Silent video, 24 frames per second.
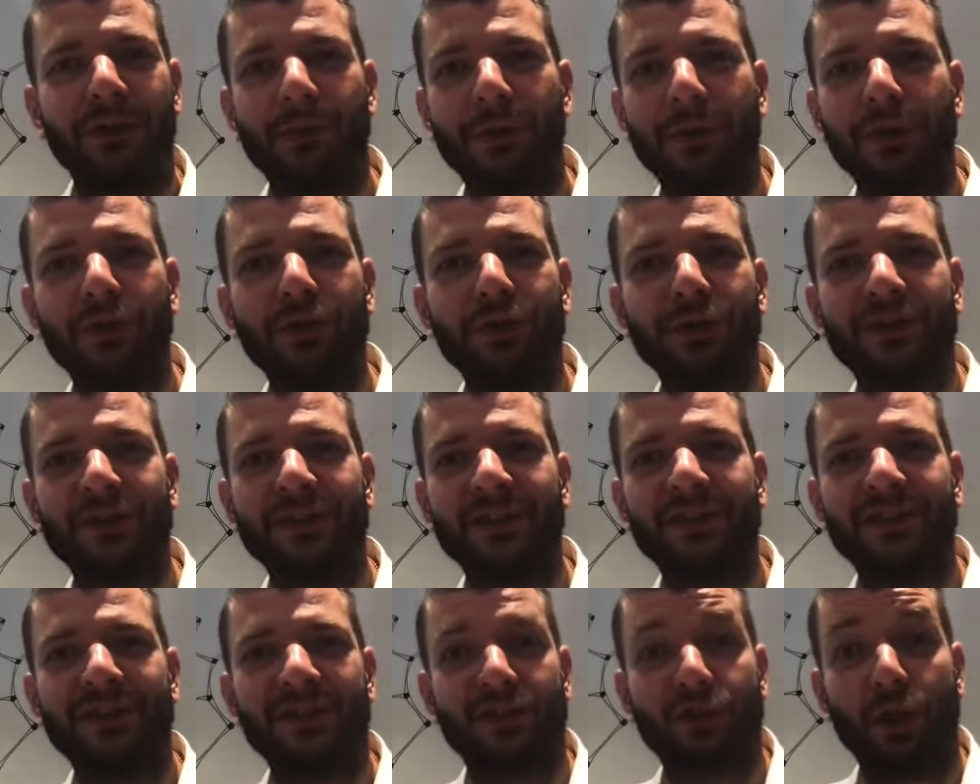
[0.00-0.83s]
Where you
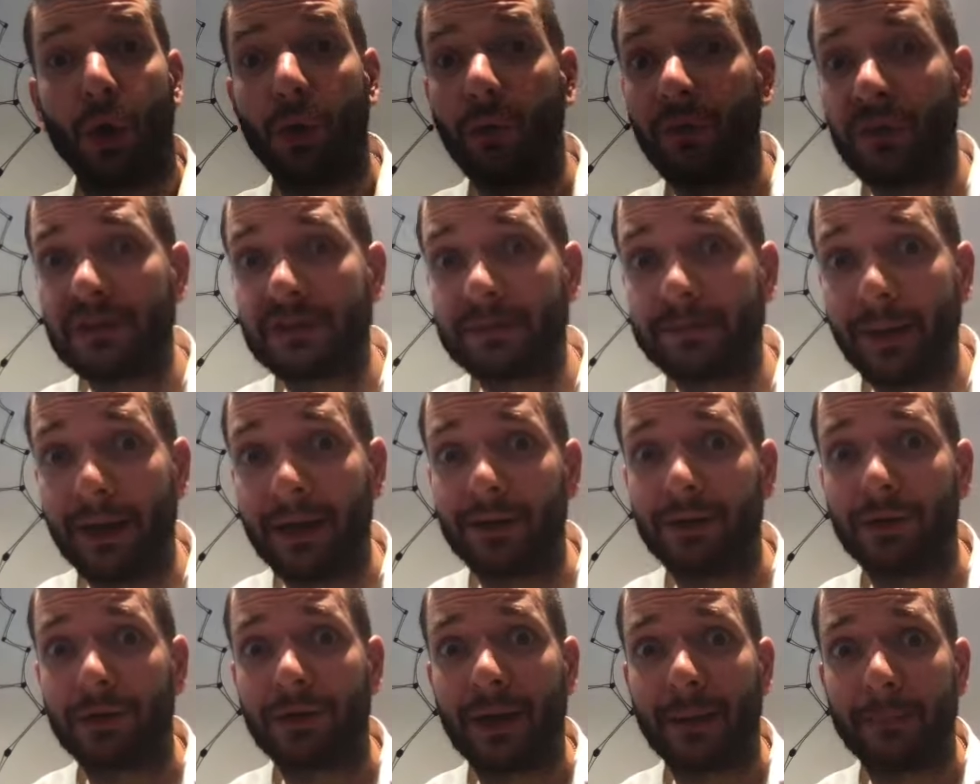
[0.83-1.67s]
can just
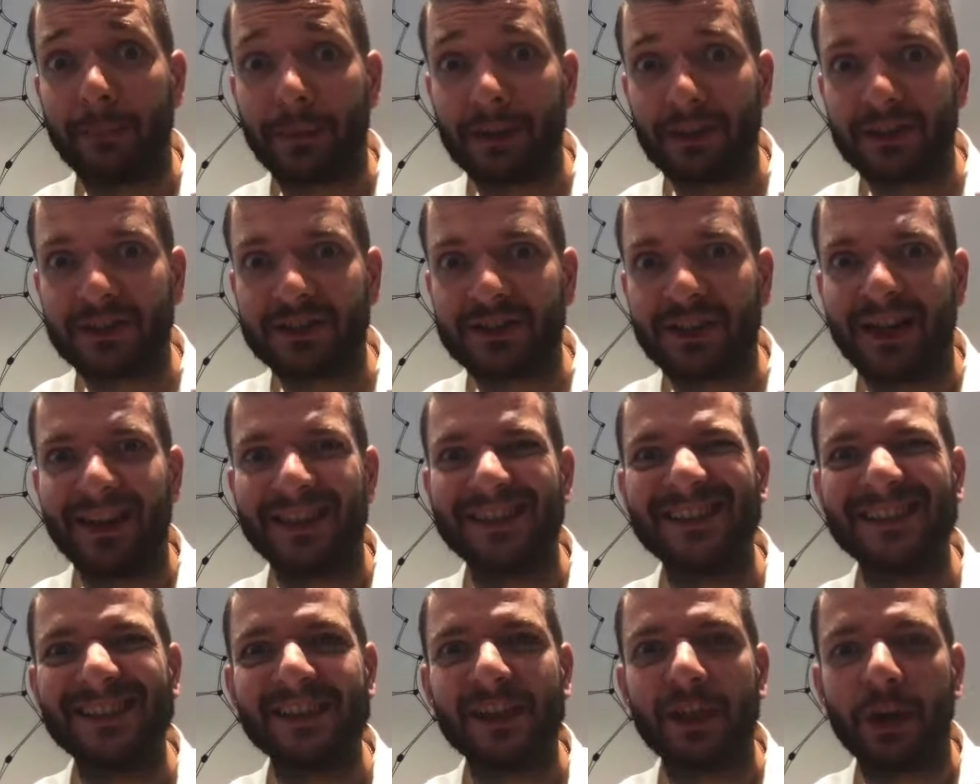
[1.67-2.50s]
overspend your competition
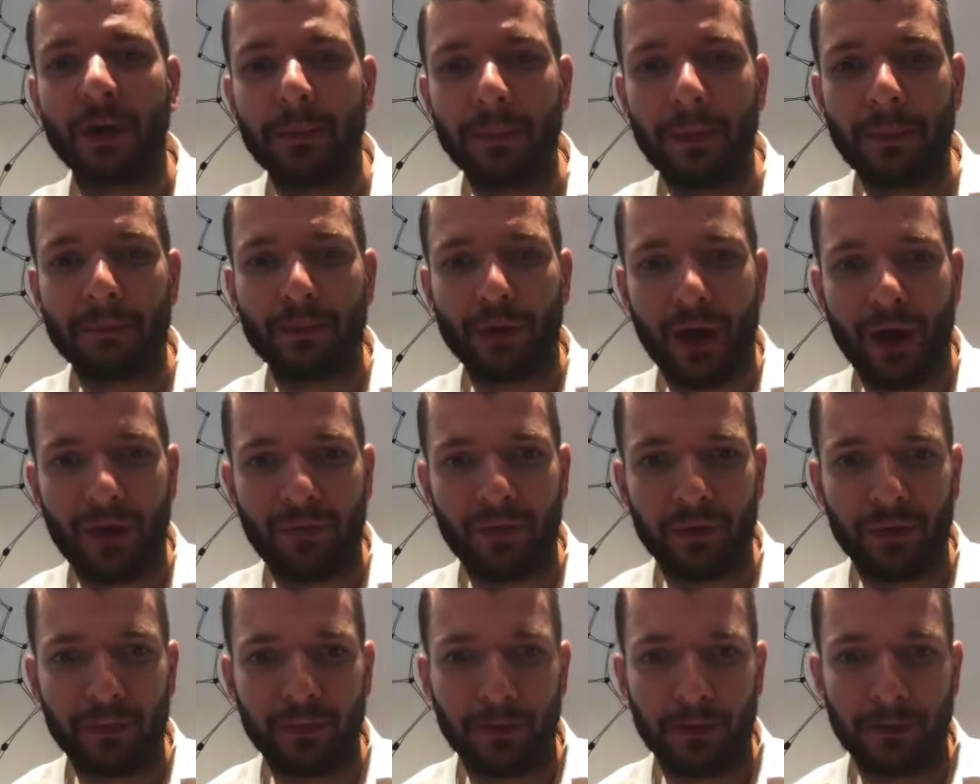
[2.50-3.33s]
and still be
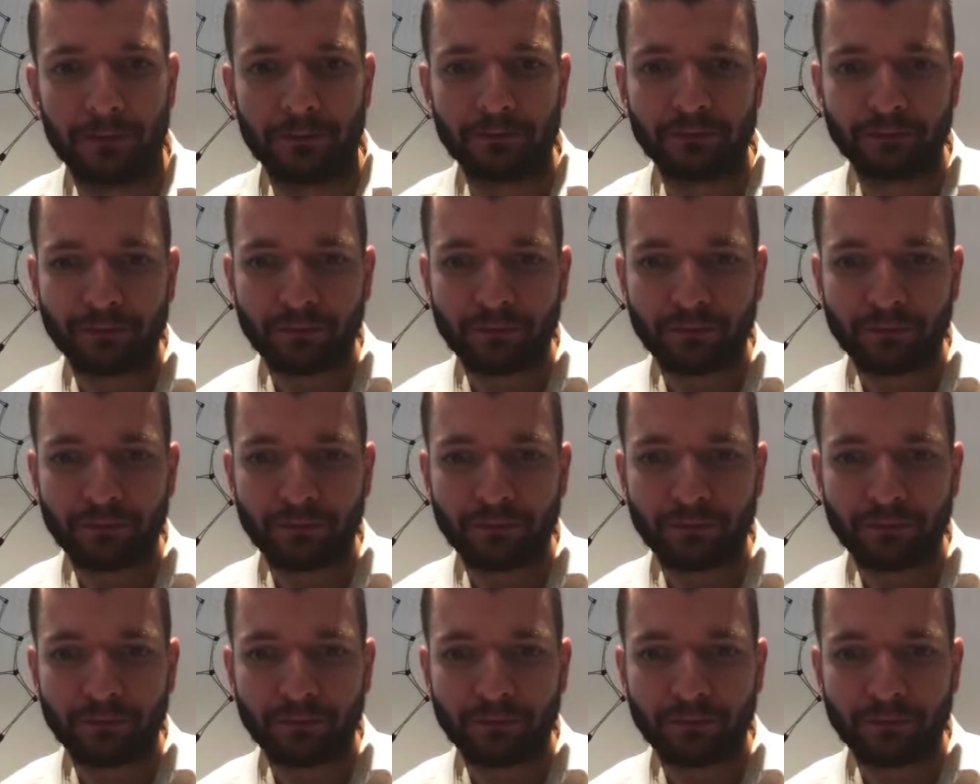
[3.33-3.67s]
profitable.